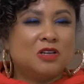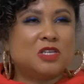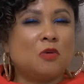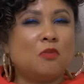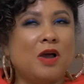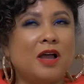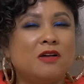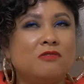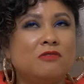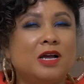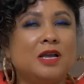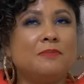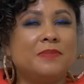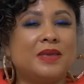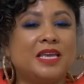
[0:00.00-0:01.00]
So
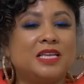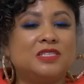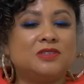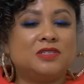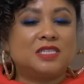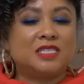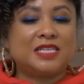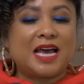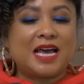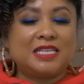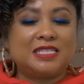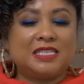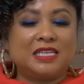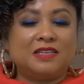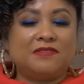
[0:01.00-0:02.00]
what made you
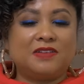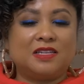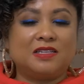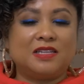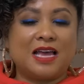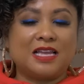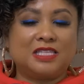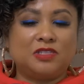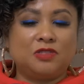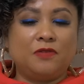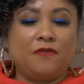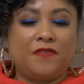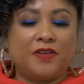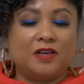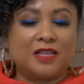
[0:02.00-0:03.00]
decide to even, like, did
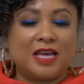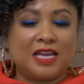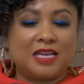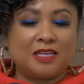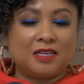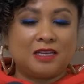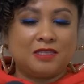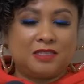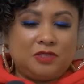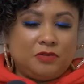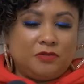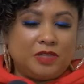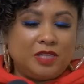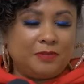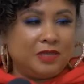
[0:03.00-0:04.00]

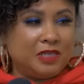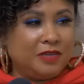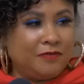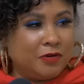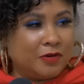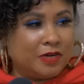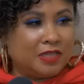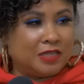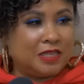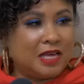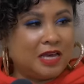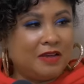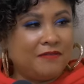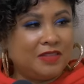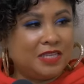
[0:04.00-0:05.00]
you really believe you were in
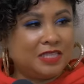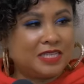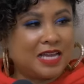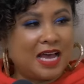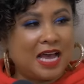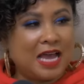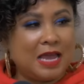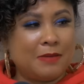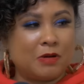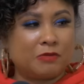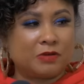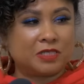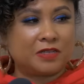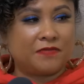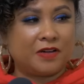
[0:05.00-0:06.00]
love at the time, or
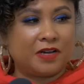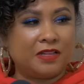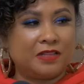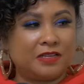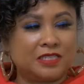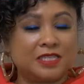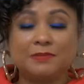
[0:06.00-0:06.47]
was it for others?